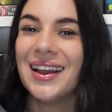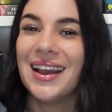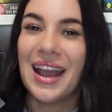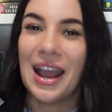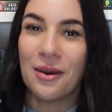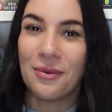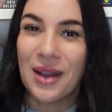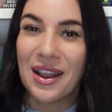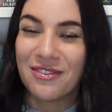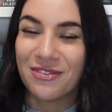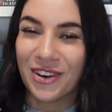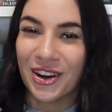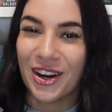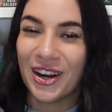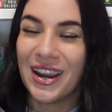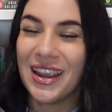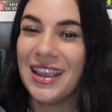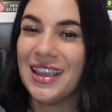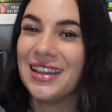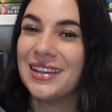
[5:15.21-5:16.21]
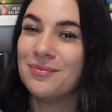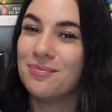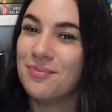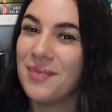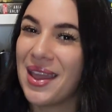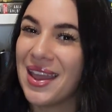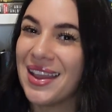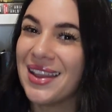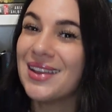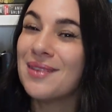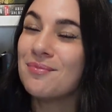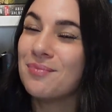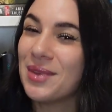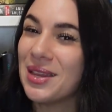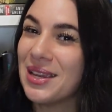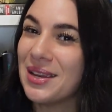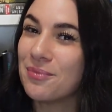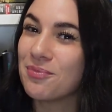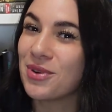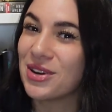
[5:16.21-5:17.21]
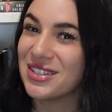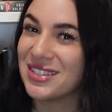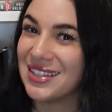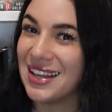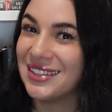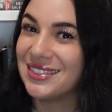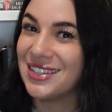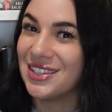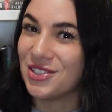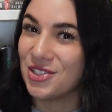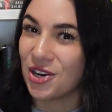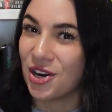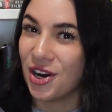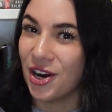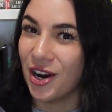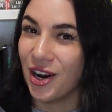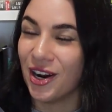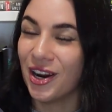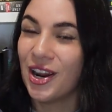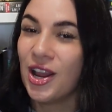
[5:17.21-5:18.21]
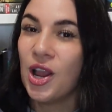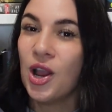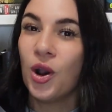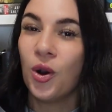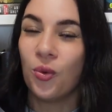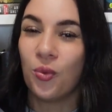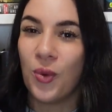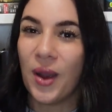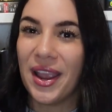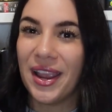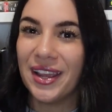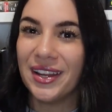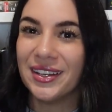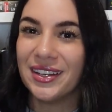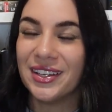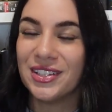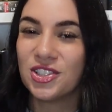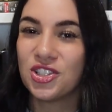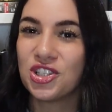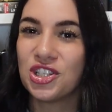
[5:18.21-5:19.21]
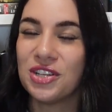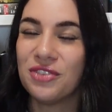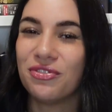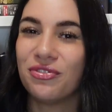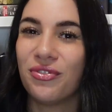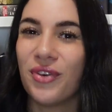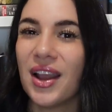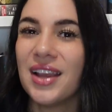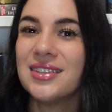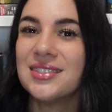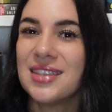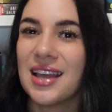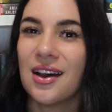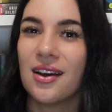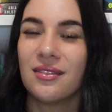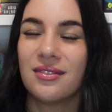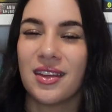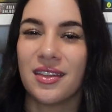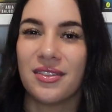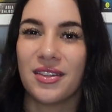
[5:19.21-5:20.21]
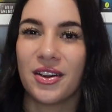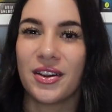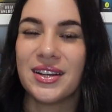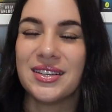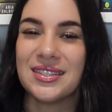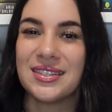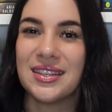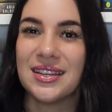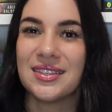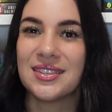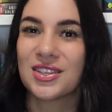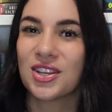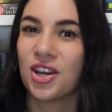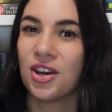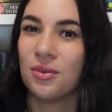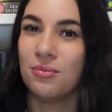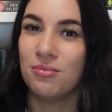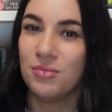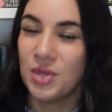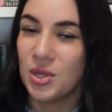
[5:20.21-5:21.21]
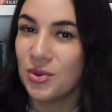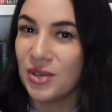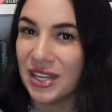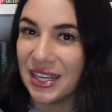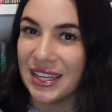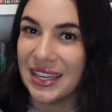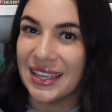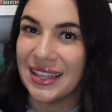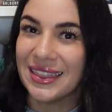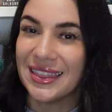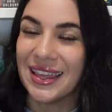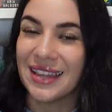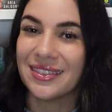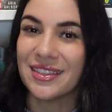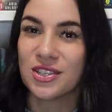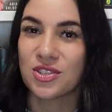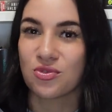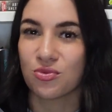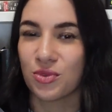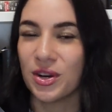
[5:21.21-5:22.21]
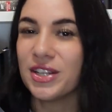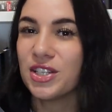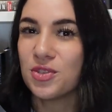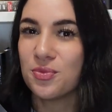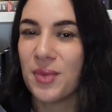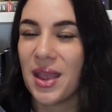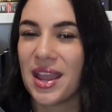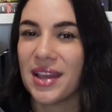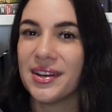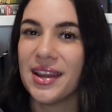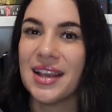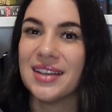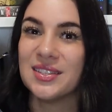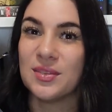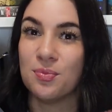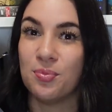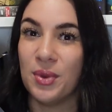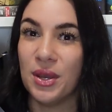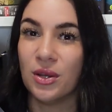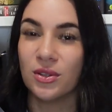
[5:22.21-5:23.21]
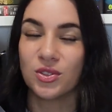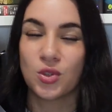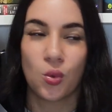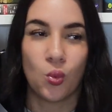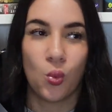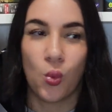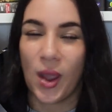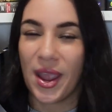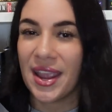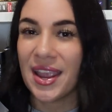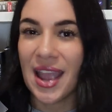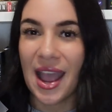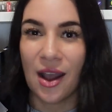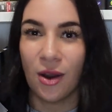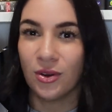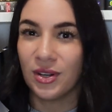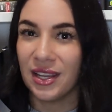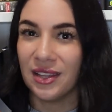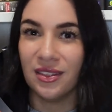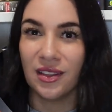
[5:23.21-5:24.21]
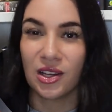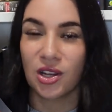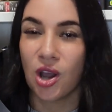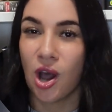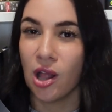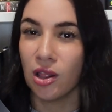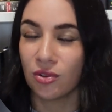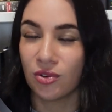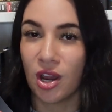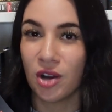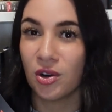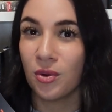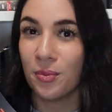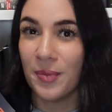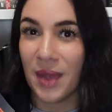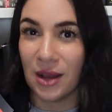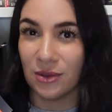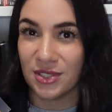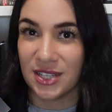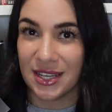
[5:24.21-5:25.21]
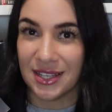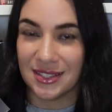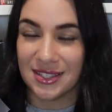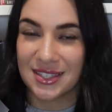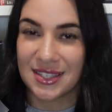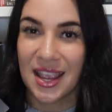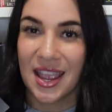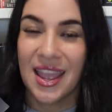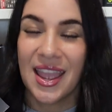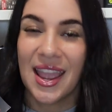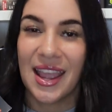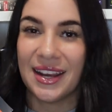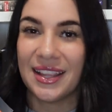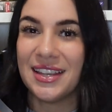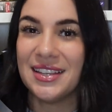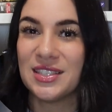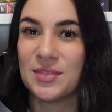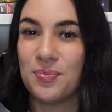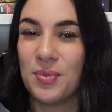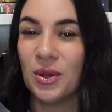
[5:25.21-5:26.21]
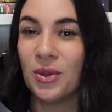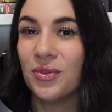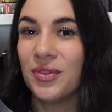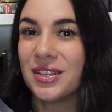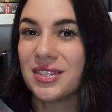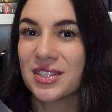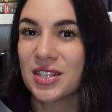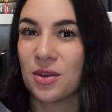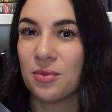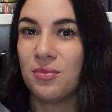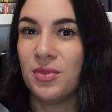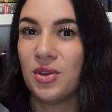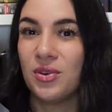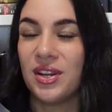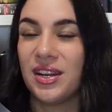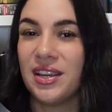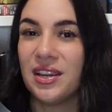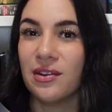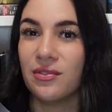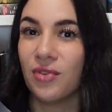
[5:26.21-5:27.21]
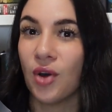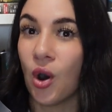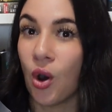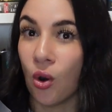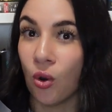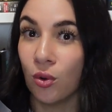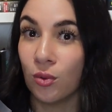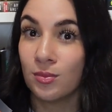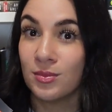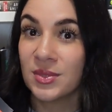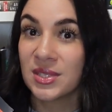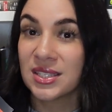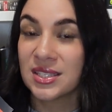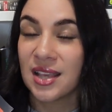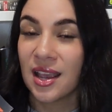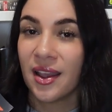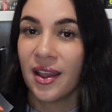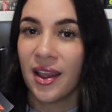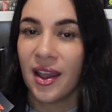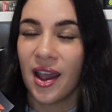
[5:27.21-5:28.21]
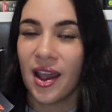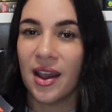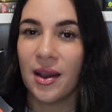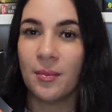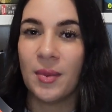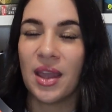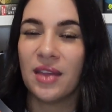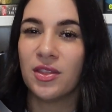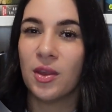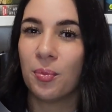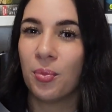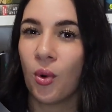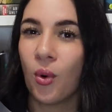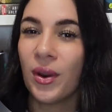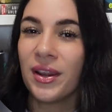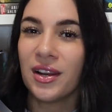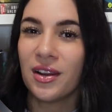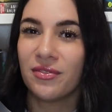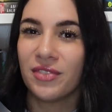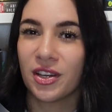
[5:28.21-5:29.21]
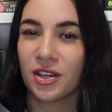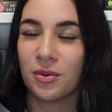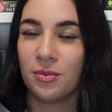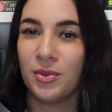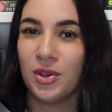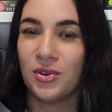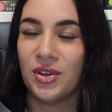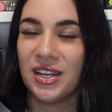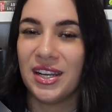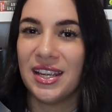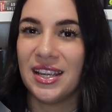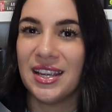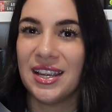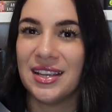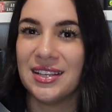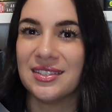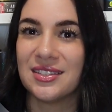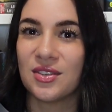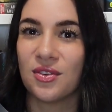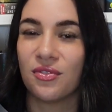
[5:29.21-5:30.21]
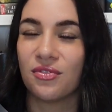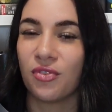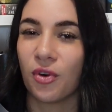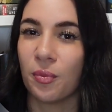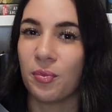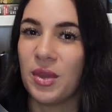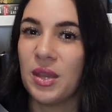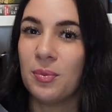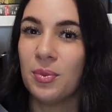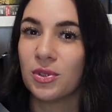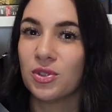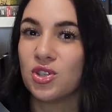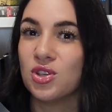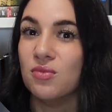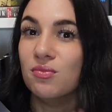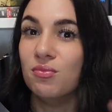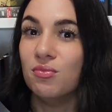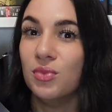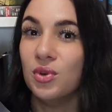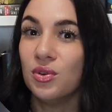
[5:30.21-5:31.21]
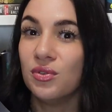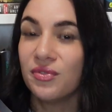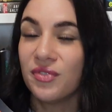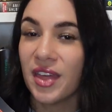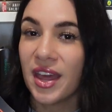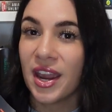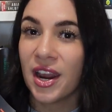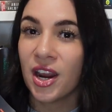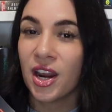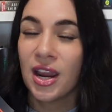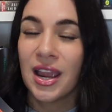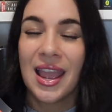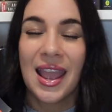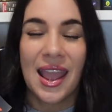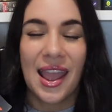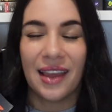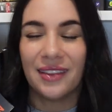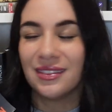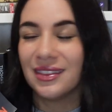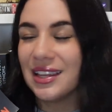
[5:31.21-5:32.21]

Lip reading: However, it may be presented to her when she finds out that there is this community that this rich man has built way out in the Colorado mountains, and he's built this community of homes, and the point of the community is for people to move there and